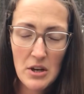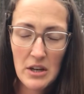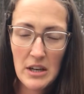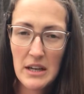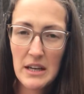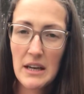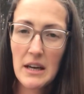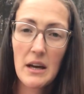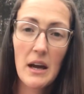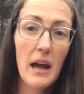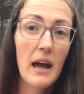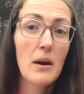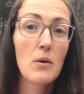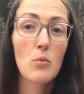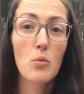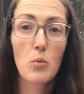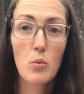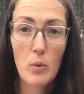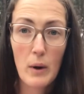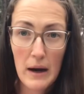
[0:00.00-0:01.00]
it,
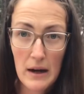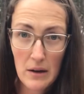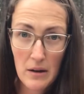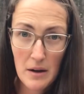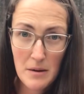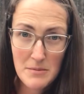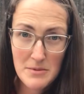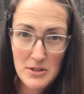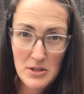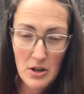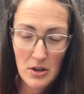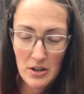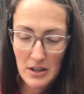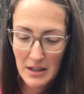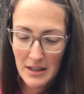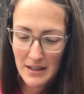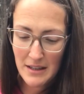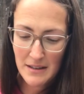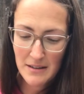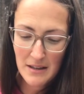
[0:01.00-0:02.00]
and where I'm starting
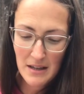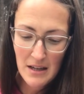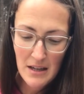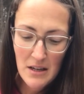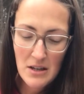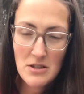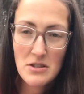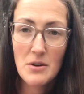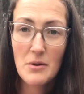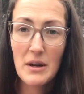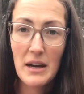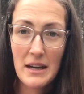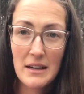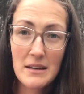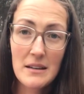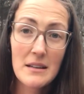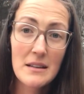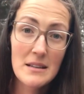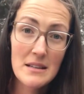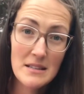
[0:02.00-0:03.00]
it. So again,
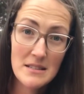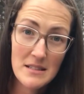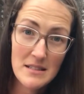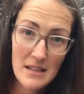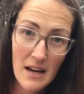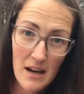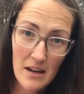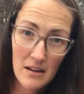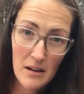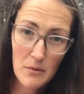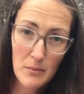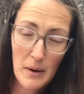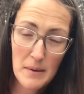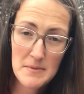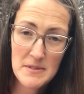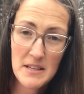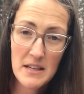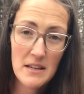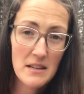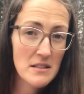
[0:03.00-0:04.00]
this is on our
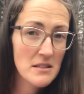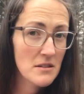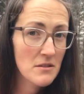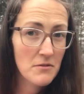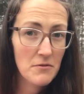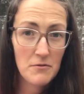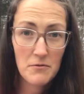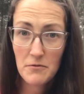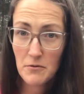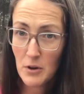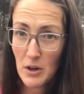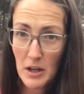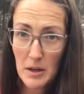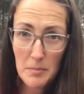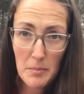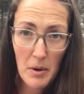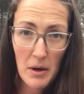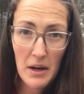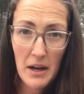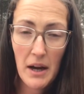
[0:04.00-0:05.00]
website. It's a free
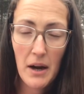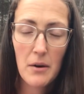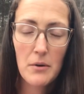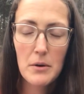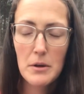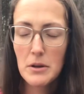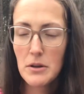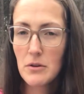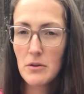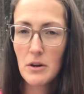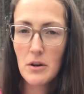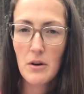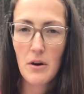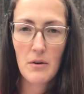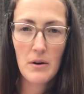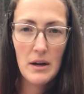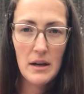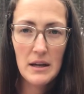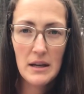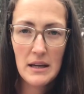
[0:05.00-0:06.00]
printout. You can go
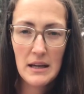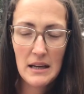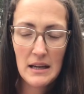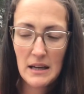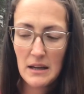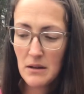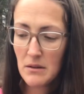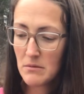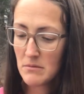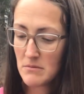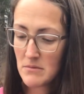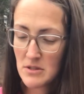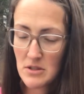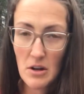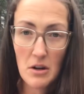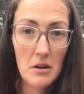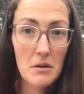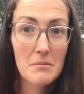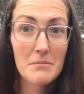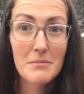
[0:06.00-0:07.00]
ahead and get it,
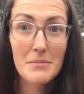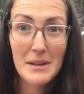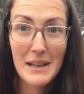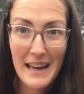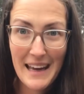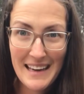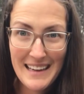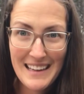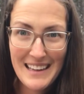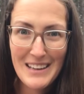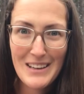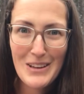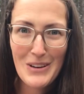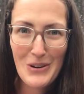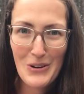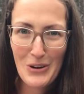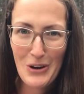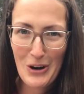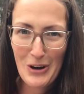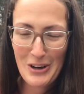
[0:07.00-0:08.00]
start planning
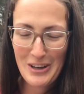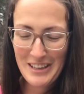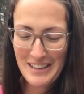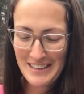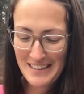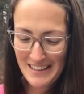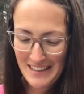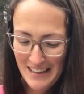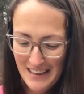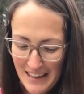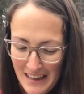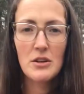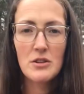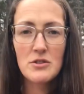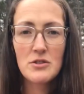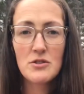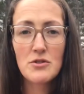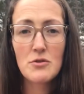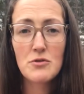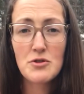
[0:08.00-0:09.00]
your garden.
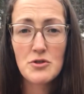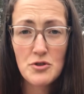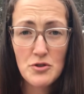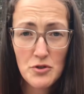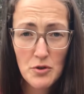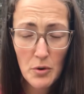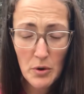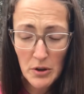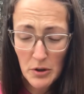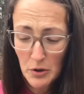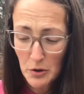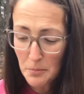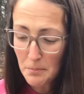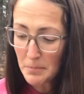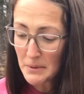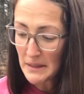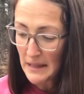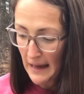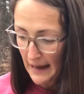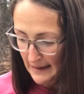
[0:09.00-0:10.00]
So soil
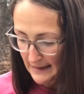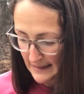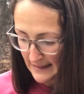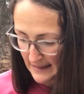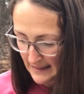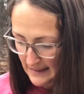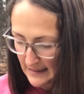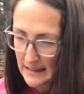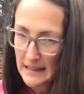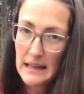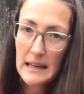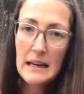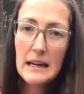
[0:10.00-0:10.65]
blocking.